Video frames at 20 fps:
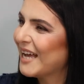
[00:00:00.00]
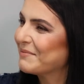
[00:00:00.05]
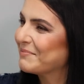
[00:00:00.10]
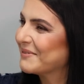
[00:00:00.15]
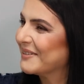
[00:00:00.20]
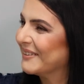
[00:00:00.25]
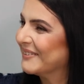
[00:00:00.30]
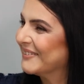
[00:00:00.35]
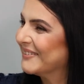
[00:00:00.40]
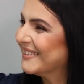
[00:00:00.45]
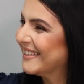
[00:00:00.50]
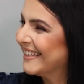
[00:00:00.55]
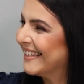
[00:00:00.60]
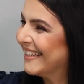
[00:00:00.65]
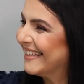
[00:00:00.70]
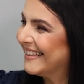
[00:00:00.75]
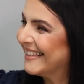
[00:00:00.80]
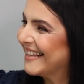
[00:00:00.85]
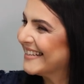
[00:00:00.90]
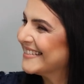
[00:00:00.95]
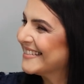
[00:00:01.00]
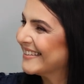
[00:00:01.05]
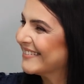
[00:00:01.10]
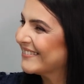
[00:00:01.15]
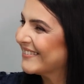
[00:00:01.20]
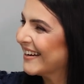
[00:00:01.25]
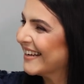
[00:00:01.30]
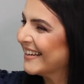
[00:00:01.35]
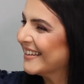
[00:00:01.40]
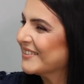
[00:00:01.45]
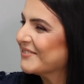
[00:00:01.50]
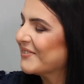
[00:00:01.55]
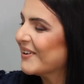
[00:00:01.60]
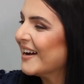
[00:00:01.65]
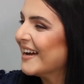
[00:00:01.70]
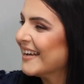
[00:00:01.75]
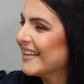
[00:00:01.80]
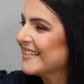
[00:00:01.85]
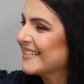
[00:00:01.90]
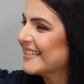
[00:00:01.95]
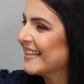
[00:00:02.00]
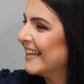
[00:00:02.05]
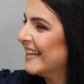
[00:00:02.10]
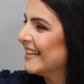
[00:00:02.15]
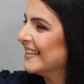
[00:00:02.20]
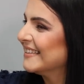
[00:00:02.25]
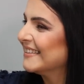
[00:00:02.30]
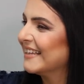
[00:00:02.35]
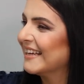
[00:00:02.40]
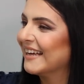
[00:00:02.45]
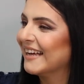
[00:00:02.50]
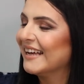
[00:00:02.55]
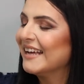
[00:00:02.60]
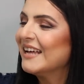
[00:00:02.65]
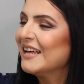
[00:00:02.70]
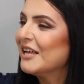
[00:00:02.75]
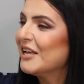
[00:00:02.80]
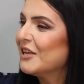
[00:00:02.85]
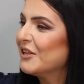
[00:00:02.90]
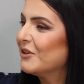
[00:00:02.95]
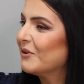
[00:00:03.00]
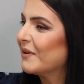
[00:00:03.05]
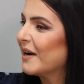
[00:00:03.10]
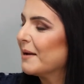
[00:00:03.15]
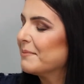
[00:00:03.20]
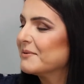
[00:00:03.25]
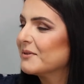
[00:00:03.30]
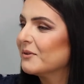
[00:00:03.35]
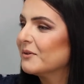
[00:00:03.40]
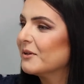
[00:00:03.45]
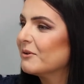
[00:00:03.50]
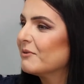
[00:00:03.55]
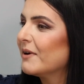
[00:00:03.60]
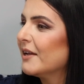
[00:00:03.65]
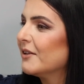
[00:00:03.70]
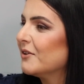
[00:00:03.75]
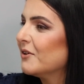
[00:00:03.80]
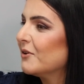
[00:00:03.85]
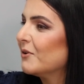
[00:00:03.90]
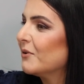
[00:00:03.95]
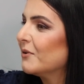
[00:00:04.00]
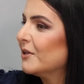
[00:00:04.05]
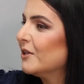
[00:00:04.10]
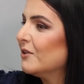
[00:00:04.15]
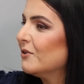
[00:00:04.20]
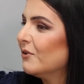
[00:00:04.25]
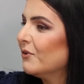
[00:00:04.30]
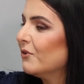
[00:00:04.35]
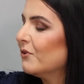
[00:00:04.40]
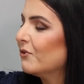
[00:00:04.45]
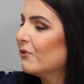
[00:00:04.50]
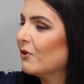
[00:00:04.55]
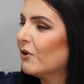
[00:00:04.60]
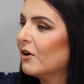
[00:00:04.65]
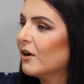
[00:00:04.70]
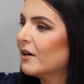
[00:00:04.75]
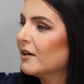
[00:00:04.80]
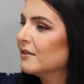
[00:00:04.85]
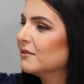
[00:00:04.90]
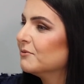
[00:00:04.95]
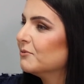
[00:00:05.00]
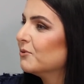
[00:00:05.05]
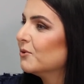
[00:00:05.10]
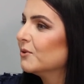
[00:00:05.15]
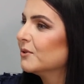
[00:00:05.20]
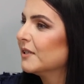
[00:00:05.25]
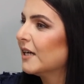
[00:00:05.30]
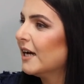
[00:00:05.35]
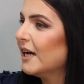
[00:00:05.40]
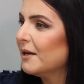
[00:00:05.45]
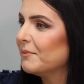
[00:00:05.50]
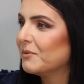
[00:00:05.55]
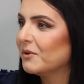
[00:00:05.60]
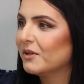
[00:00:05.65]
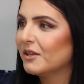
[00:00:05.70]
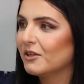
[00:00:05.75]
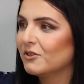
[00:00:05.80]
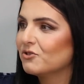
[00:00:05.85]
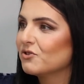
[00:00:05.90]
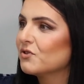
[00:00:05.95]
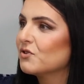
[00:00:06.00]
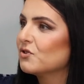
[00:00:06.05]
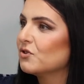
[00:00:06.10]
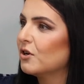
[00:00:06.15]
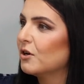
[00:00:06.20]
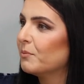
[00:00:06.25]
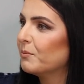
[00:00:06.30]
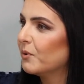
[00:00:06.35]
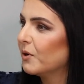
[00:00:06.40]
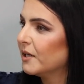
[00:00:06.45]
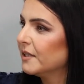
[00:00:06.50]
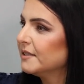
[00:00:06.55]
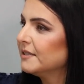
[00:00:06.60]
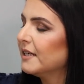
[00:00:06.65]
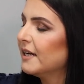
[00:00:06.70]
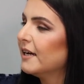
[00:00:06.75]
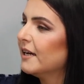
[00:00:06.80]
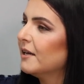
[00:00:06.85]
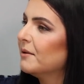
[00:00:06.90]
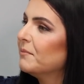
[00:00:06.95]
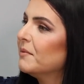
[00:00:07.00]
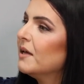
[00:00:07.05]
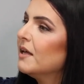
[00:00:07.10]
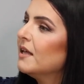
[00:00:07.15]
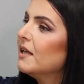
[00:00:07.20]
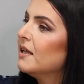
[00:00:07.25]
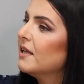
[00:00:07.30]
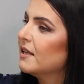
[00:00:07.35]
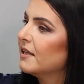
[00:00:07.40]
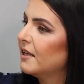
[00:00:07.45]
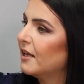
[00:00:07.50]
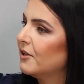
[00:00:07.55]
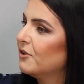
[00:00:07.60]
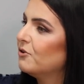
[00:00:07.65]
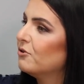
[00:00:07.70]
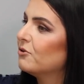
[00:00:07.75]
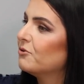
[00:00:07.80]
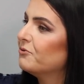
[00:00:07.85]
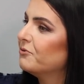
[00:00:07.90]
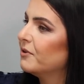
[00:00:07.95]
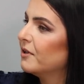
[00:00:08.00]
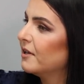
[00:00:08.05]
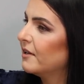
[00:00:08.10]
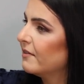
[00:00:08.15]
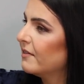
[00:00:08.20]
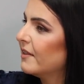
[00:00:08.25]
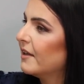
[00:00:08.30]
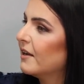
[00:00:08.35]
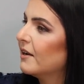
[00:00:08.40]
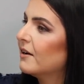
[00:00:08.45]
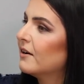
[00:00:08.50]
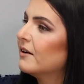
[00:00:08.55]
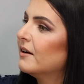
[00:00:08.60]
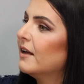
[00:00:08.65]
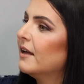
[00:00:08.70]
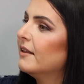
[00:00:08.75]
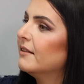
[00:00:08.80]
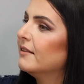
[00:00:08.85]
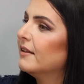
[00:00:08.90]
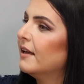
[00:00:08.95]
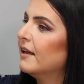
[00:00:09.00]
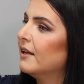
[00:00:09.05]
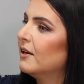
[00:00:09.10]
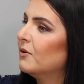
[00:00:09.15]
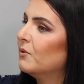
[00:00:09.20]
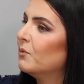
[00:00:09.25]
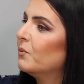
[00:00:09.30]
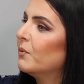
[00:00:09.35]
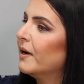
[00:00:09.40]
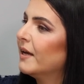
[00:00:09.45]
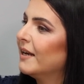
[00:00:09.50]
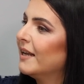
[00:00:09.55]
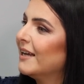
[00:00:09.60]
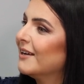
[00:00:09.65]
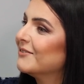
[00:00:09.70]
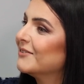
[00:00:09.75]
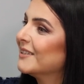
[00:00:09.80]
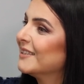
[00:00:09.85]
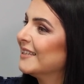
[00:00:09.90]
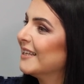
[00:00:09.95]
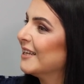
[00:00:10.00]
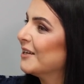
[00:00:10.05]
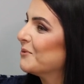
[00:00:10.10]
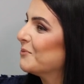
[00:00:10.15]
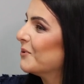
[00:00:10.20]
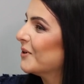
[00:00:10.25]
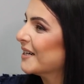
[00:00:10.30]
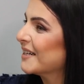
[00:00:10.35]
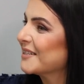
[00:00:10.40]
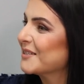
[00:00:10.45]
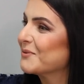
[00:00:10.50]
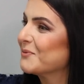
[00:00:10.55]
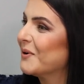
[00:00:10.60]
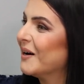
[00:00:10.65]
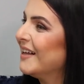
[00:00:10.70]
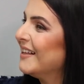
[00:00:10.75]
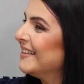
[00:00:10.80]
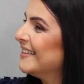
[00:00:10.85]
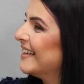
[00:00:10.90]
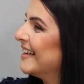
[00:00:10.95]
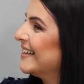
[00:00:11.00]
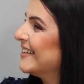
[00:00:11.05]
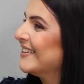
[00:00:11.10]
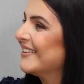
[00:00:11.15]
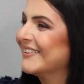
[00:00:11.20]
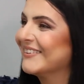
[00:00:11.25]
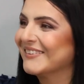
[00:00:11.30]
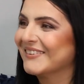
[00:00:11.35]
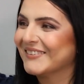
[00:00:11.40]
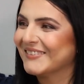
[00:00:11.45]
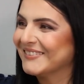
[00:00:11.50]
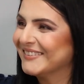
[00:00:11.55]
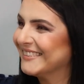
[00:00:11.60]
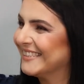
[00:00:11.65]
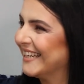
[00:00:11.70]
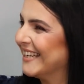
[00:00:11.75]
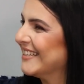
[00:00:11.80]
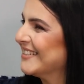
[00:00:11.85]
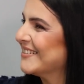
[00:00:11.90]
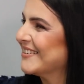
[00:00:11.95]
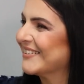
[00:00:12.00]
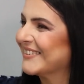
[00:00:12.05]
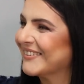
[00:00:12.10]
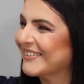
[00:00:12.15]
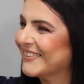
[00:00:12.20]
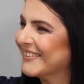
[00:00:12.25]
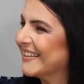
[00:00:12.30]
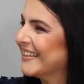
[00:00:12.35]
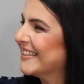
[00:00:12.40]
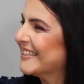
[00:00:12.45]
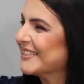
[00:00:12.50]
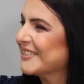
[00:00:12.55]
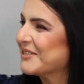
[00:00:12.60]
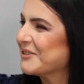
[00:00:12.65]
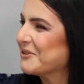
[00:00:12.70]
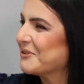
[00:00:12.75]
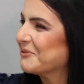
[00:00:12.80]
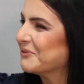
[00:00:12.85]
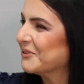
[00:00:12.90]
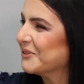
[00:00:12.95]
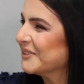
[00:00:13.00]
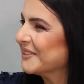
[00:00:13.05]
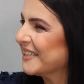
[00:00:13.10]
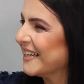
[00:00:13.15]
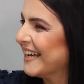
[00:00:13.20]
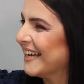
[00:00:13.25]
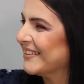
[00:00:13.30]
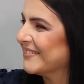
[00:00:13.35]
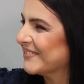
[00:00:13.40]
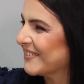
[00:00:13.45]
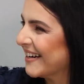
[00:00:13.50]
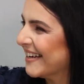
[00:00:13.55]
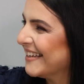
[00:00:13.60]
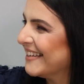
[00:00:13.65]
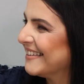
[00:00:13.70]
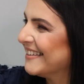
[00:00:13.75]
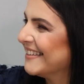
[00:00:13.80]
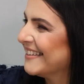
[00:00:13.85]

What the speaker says: Absolutely, that's a great advice, and you're absolutely right. You don't need to start full-time. You can just start part-time, get your feet in there, and then when everything works well, then you change your career to a full-time, right?